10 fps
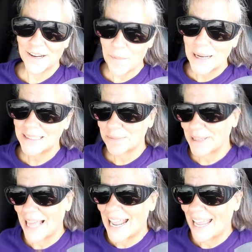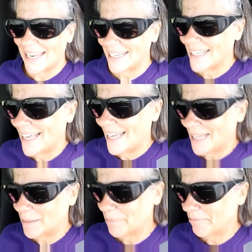go buy some land
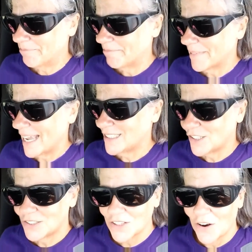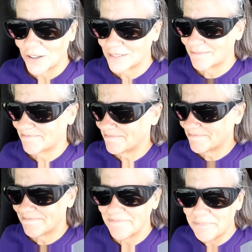and just start
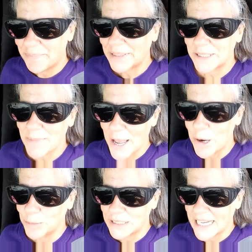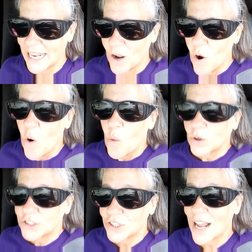building my homestead?
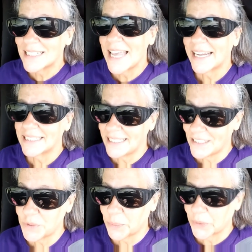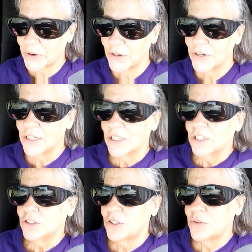Or should I take a detour
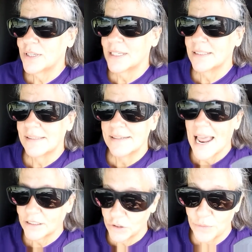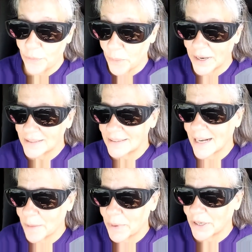to this national forest
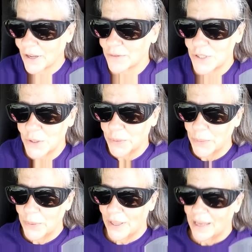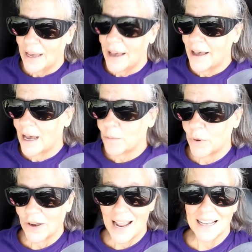that I want to go to
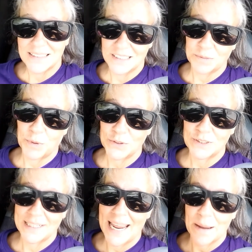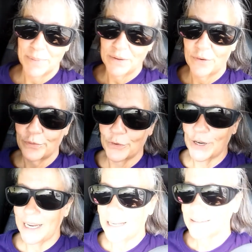where it has dispersed camping for
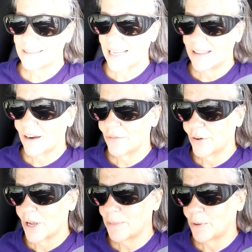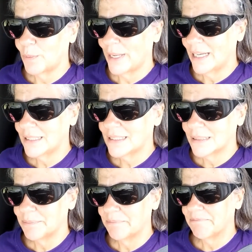free and stay there for a couple of weeks?
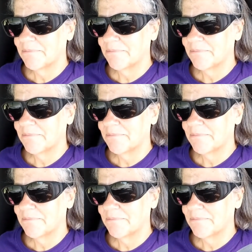And